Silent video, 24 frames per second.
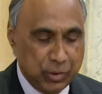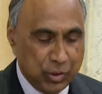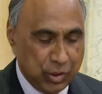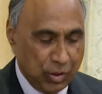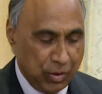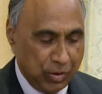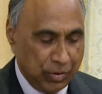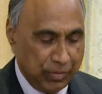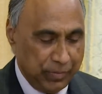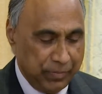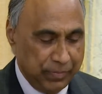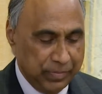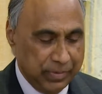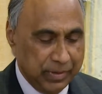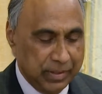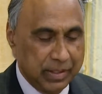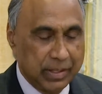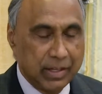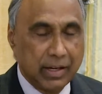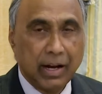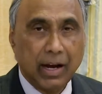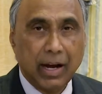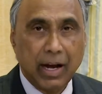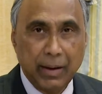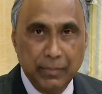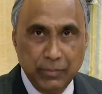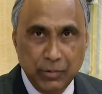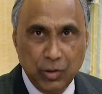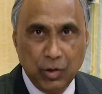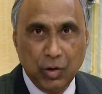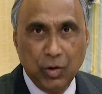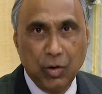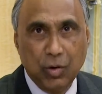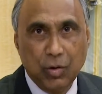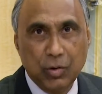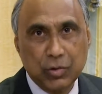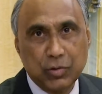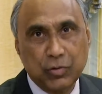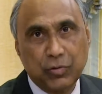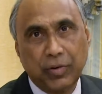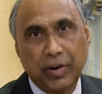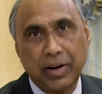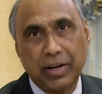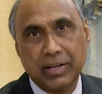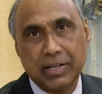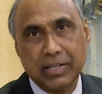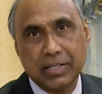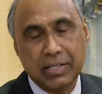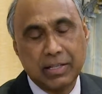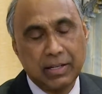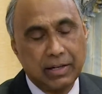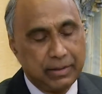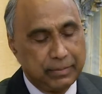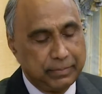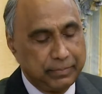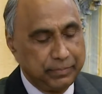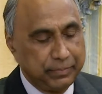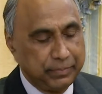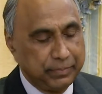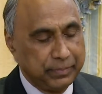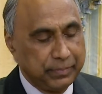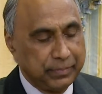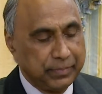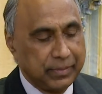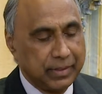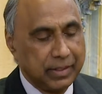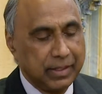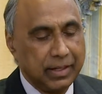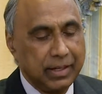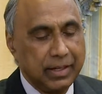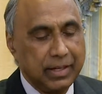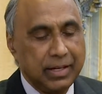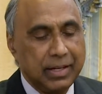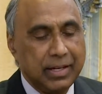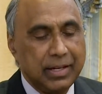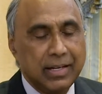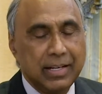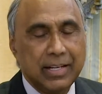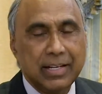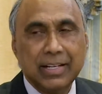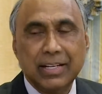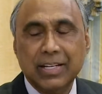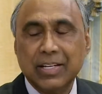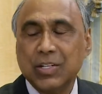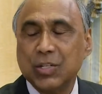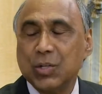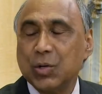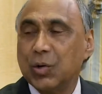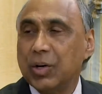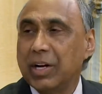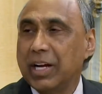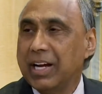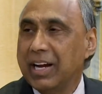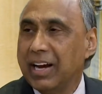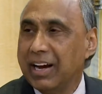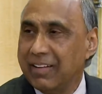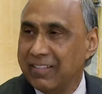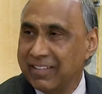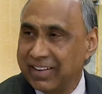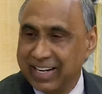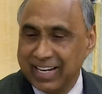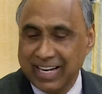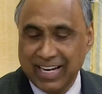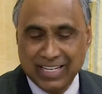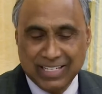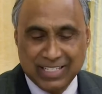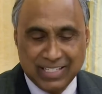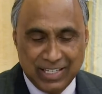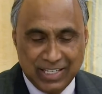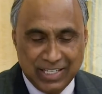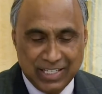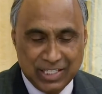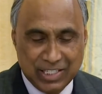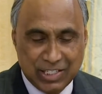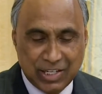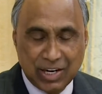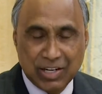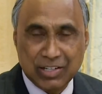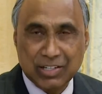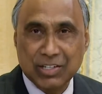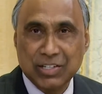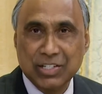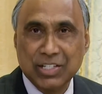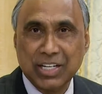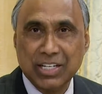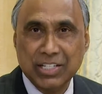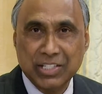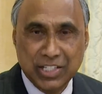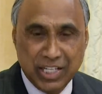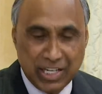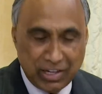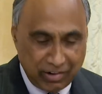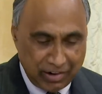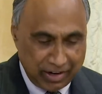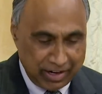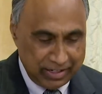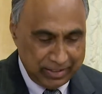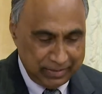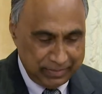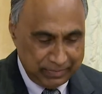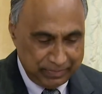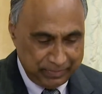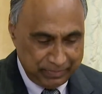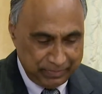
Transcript: show. I'm your host, Frank Islam. Today, our guest is Dr. Sanjay Rai,